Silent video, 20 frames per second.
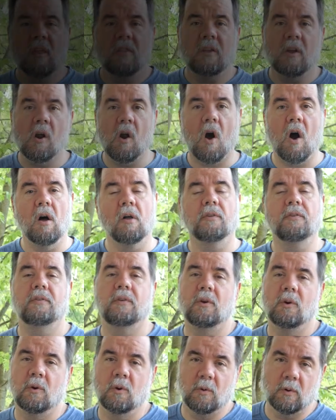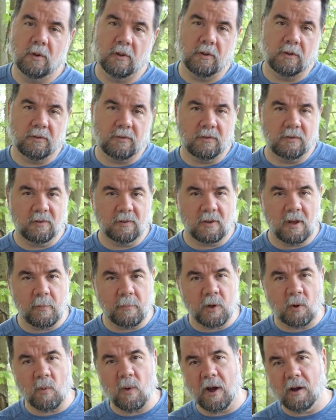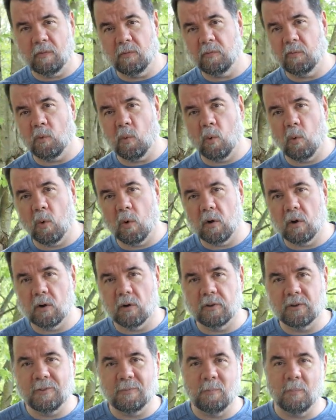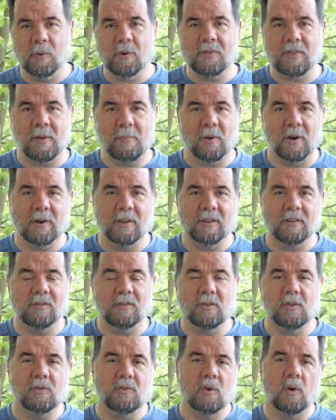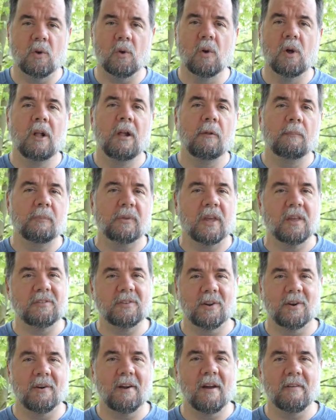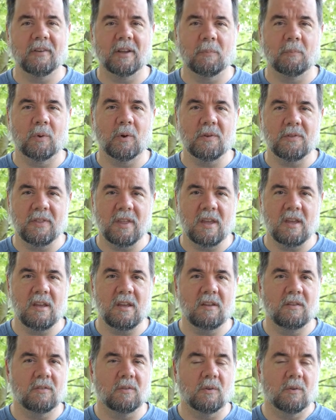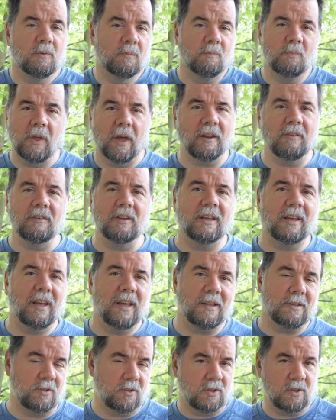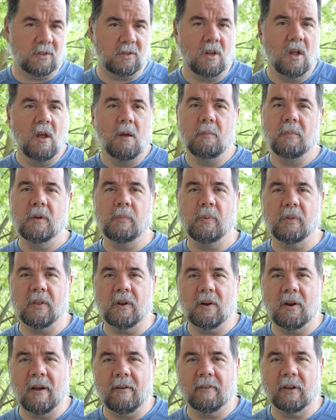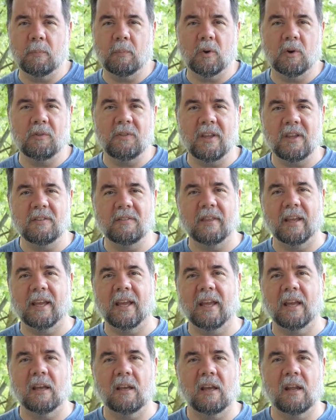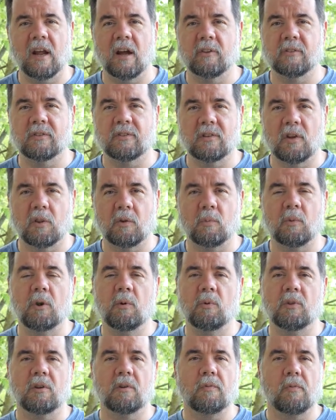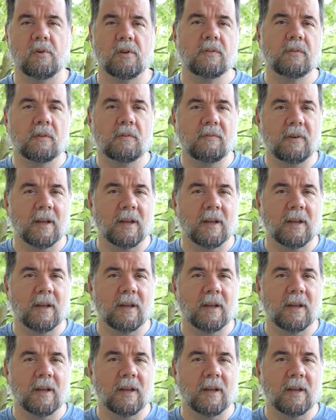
They're also coming around for birthday parties. So kids that are having birthdays, or not even kids, just people that are having birthdays that can't get out and celebrate with their friends and